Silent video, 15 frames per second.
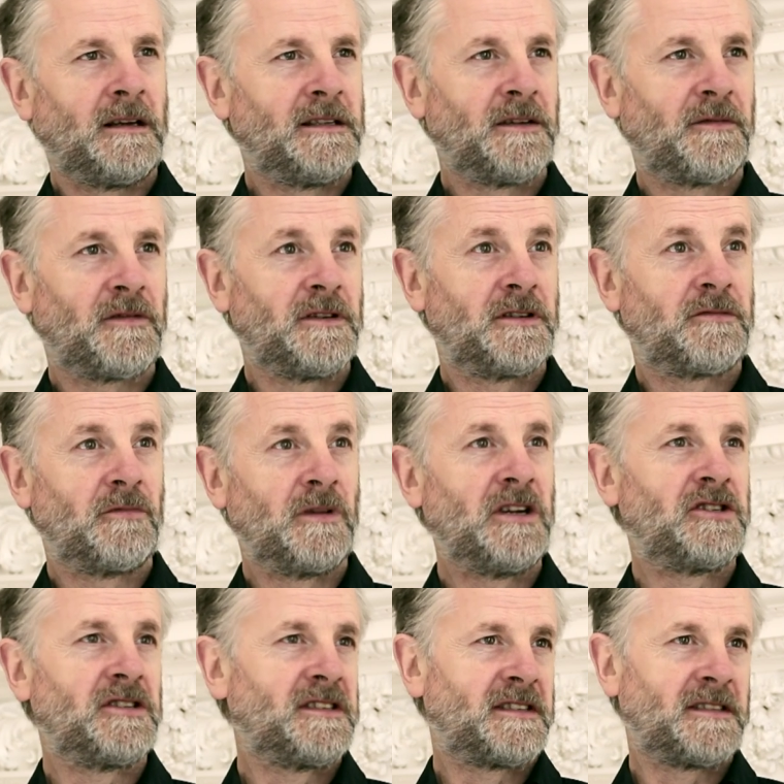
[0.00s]
different
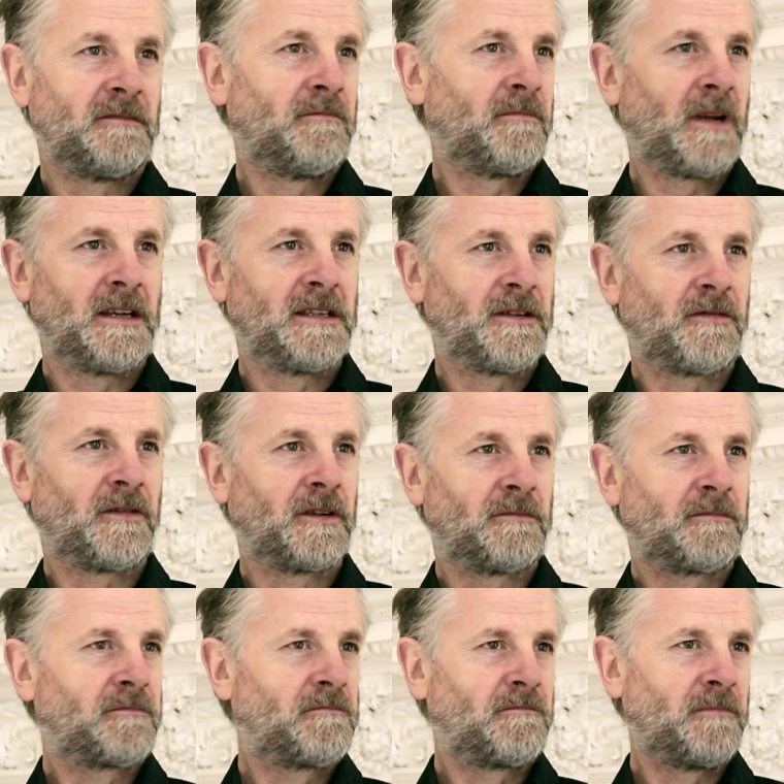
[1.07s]
regions and
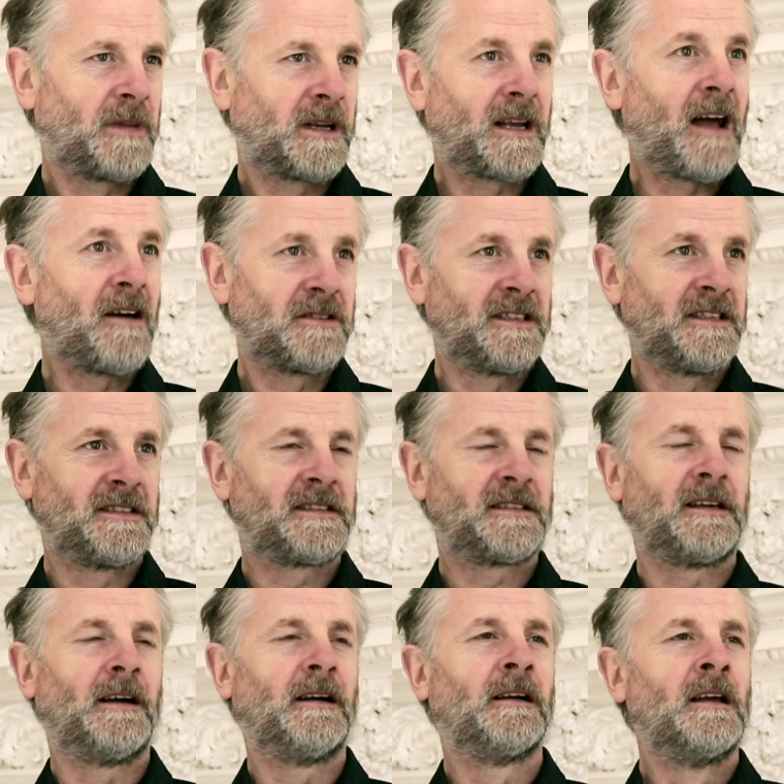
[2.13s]
different counties.
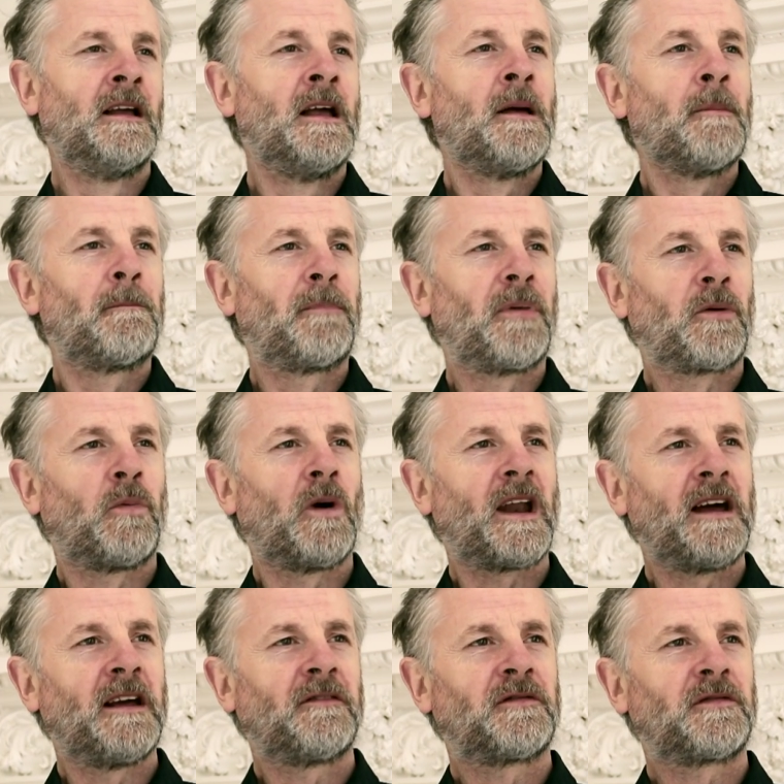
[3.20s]
Yeah, but what
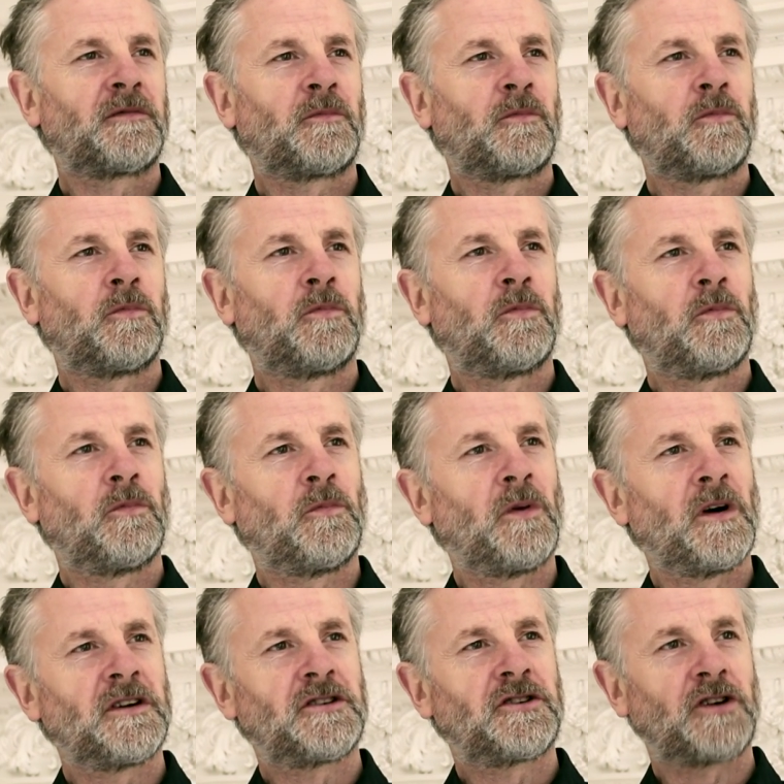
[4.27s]
I
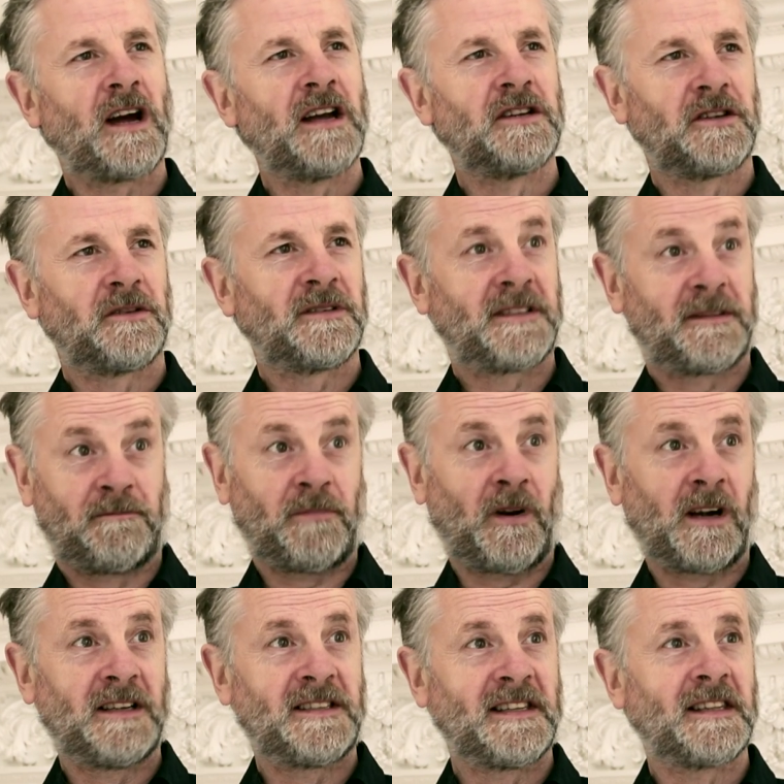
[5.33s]
want to try and do is
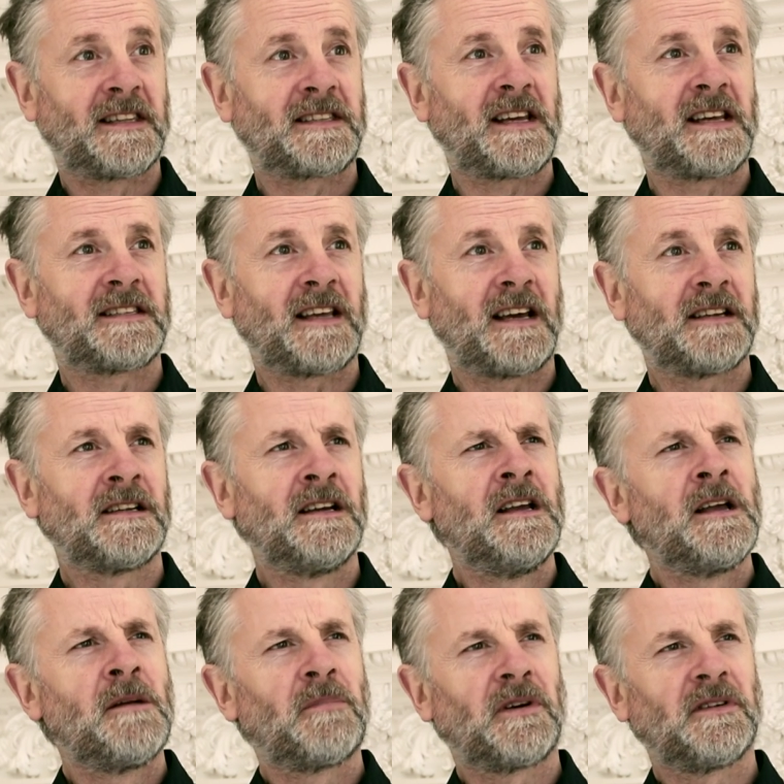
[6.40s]
partly synthesize that,
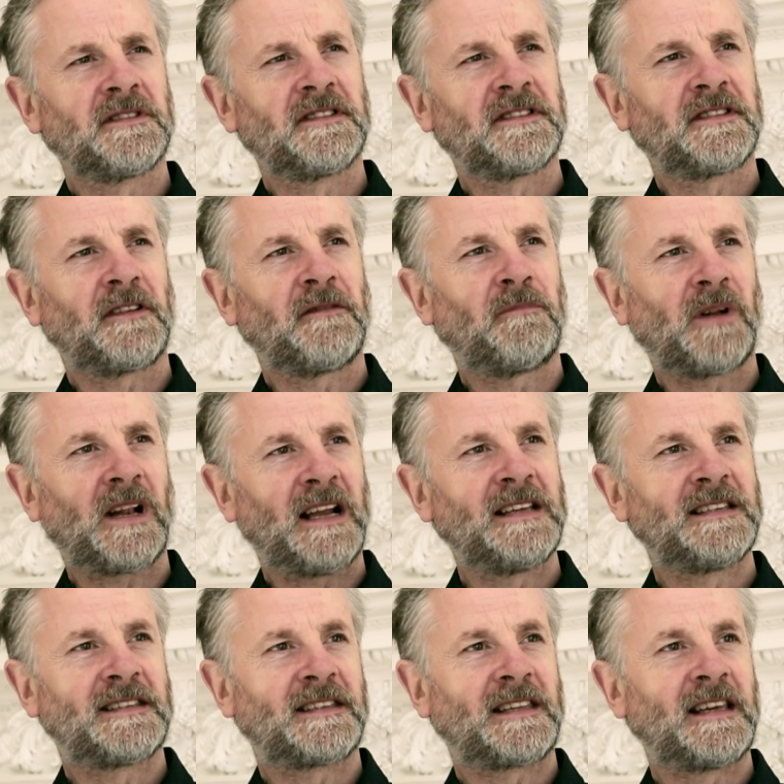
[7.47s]
but also sort of
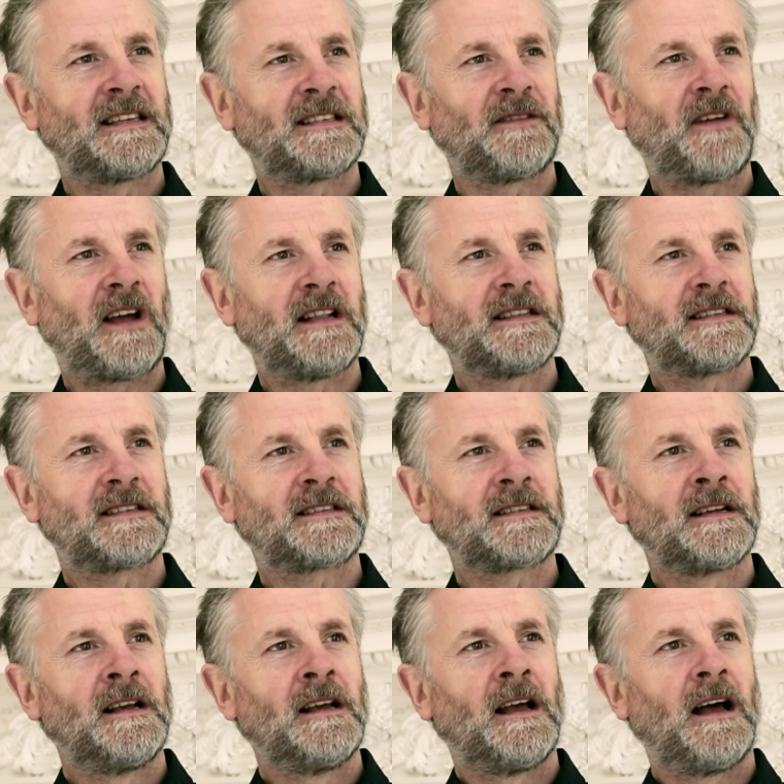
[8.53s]
place these events